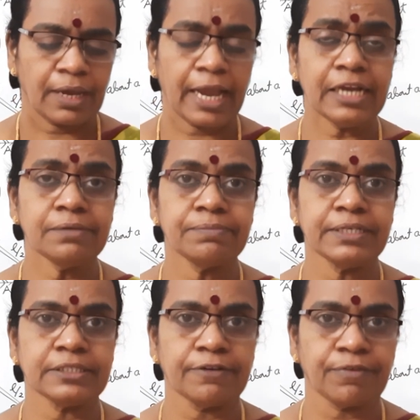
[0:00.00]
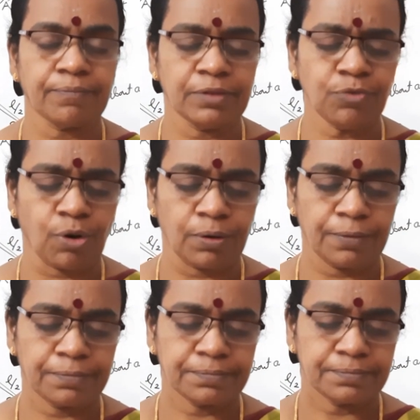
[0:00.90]
8 meters from the
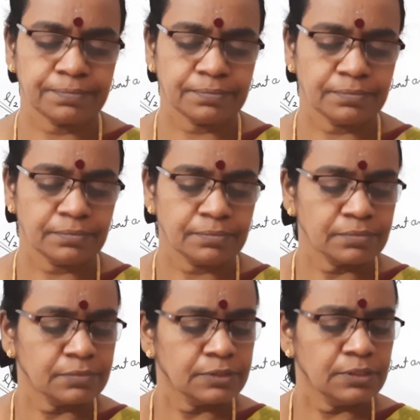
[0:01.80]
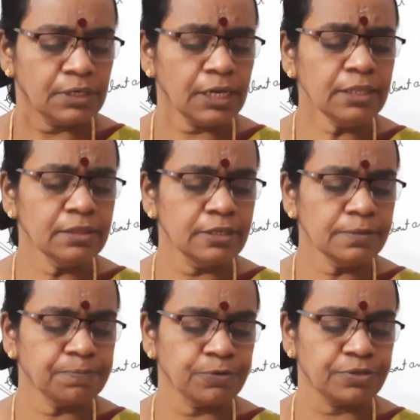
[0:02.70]
wall. In
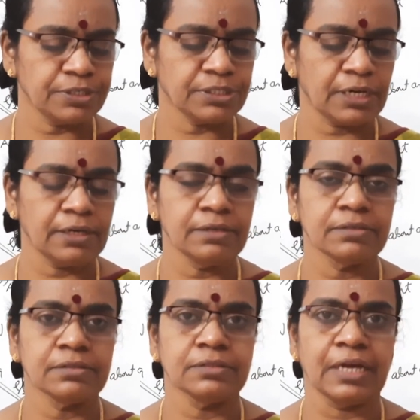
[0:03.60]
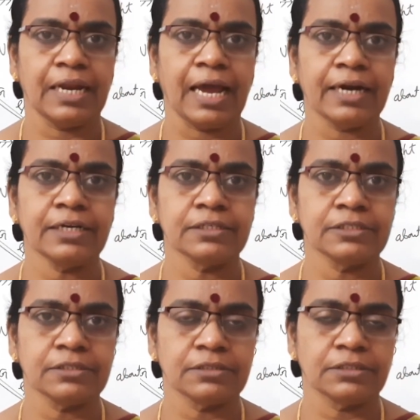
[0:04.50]
this position, the ladder
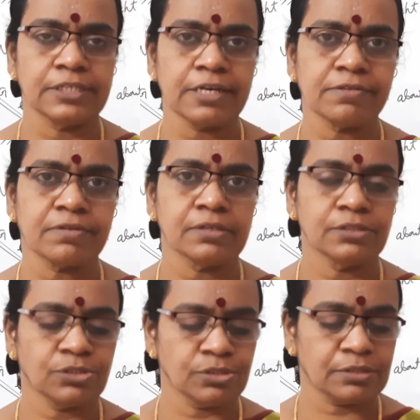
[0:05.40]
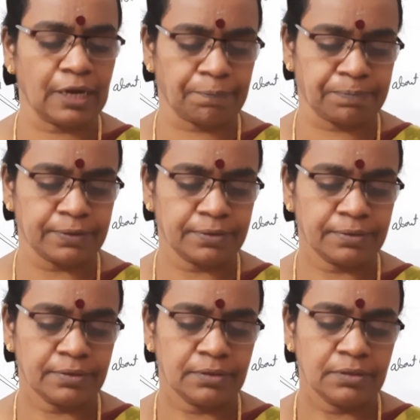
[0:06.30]
is just to slip.
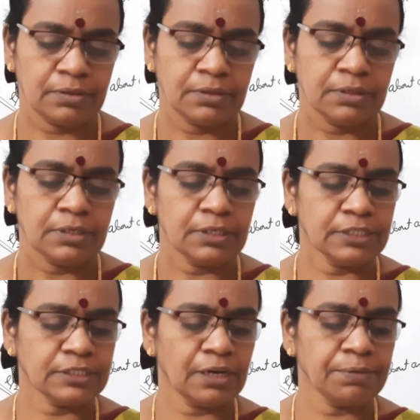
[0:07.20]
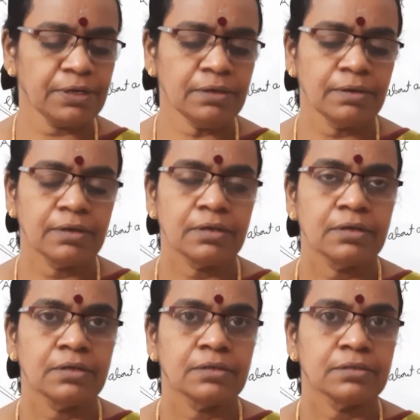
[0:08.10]
Determine
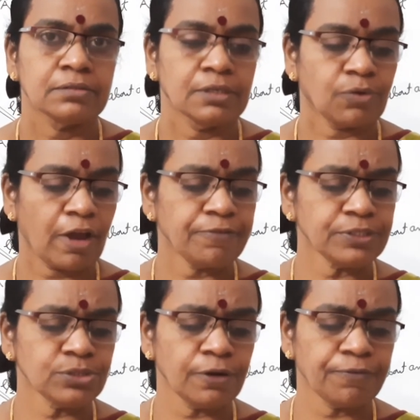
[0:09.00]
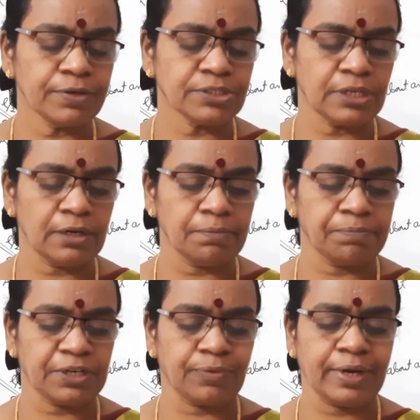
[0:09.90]
the coefficient of friction
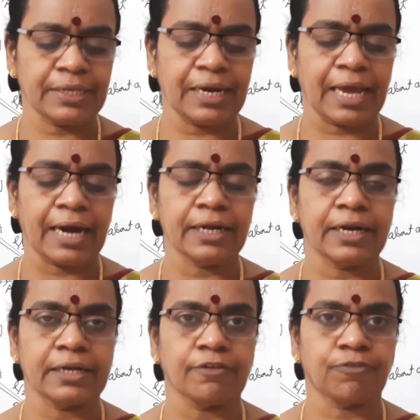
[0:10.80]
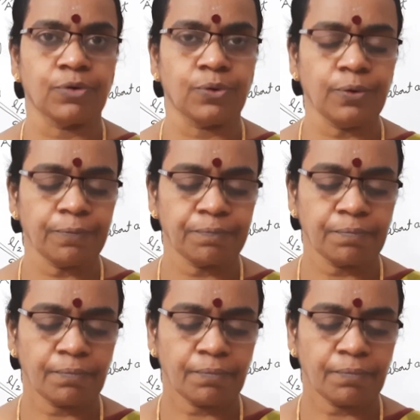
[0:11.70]
between the ladder and the floor,